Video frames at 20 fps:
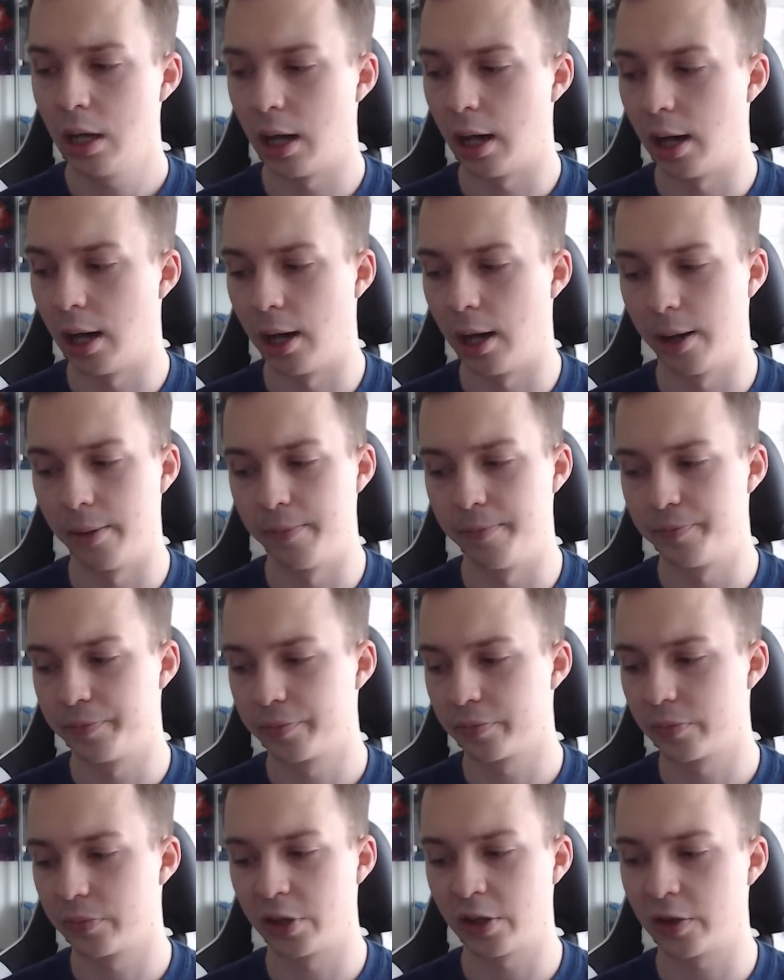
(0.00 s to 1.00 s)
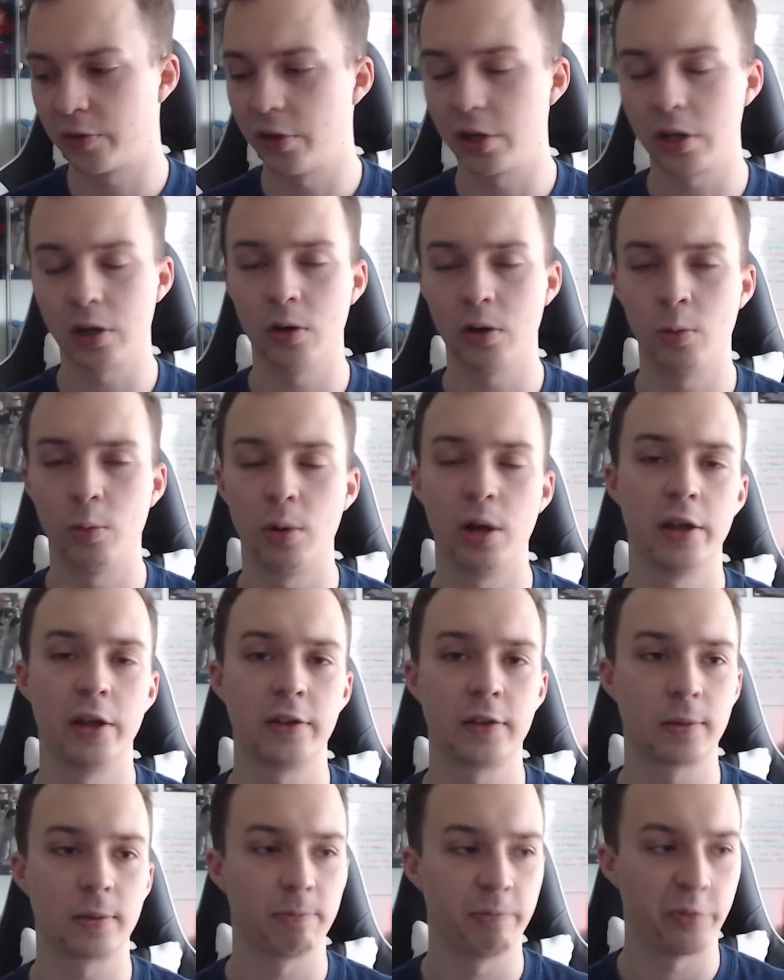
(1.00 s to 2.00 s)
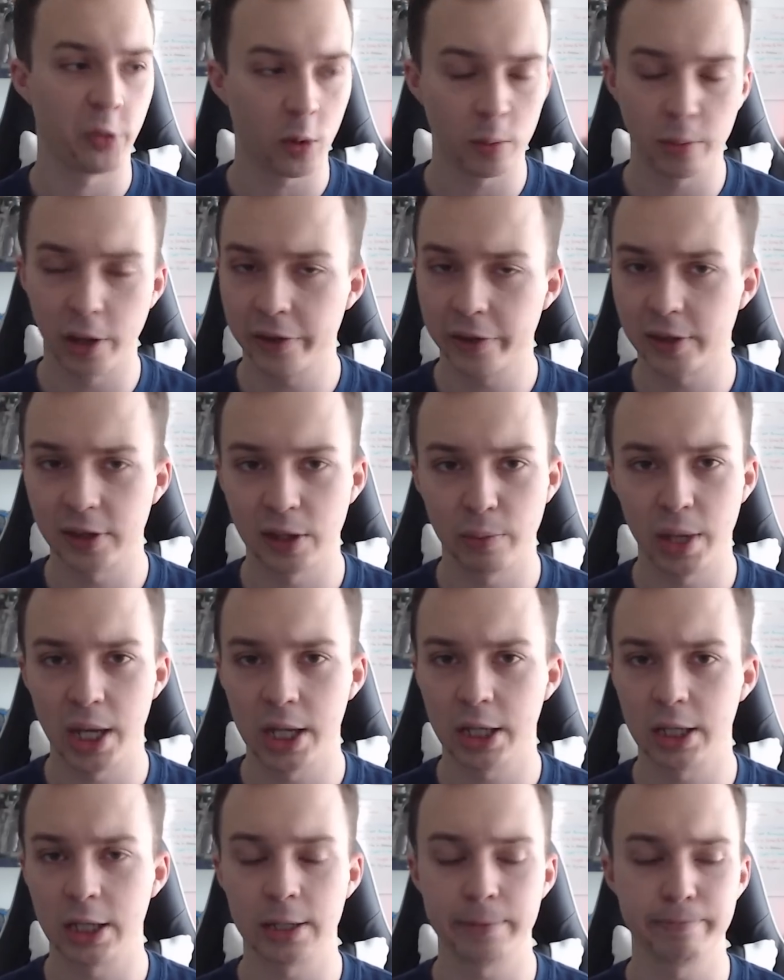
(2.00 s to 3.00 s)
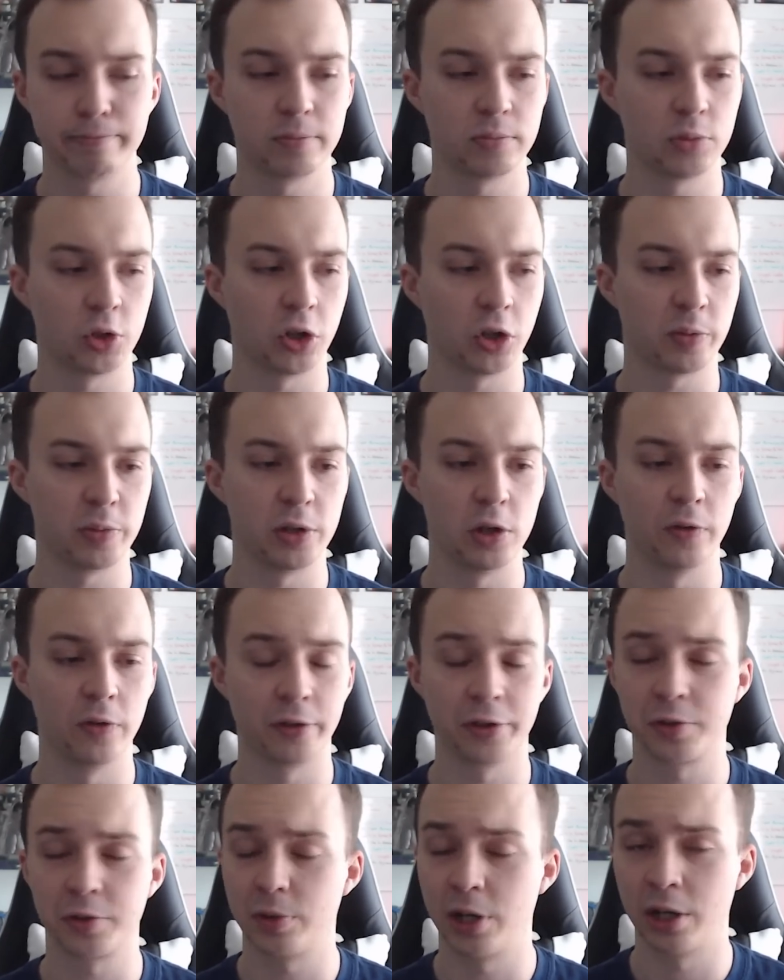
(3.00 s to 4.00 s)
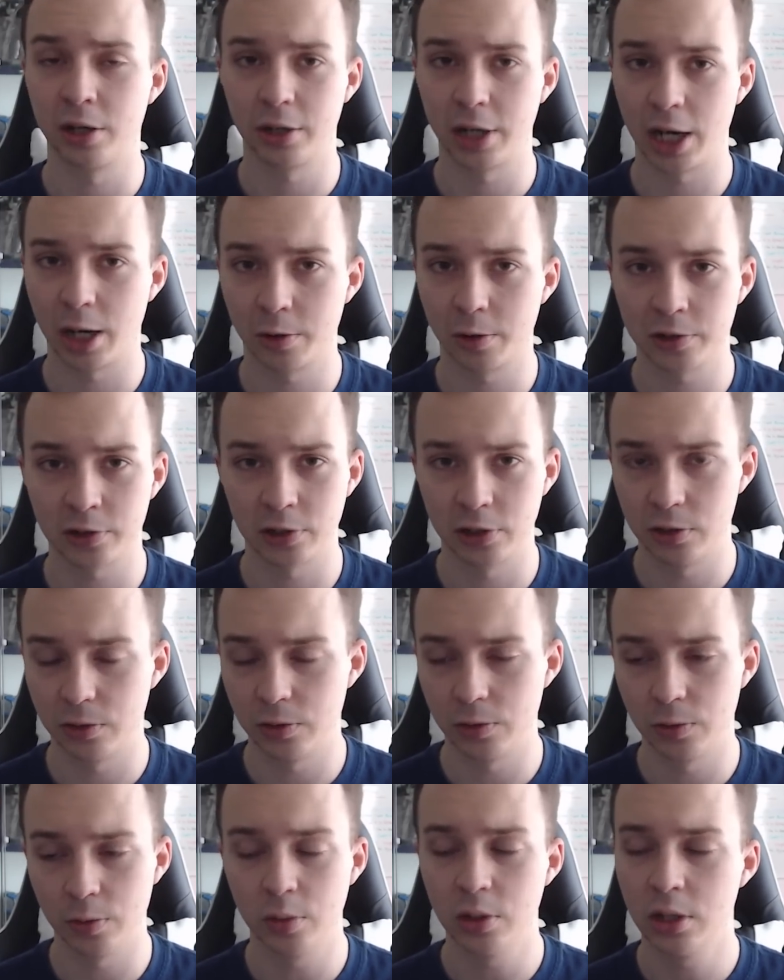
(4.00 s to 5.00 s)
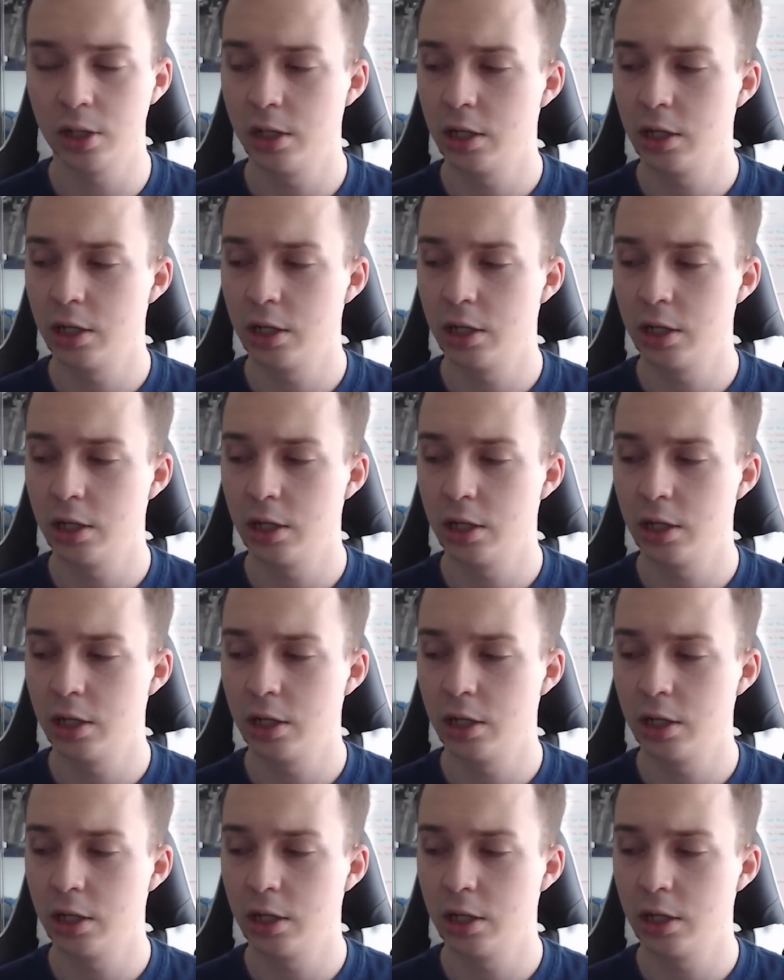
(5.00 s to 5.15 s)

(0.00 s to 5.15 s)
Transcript: Um, this video was four months in the making, took me over 300 hours to do.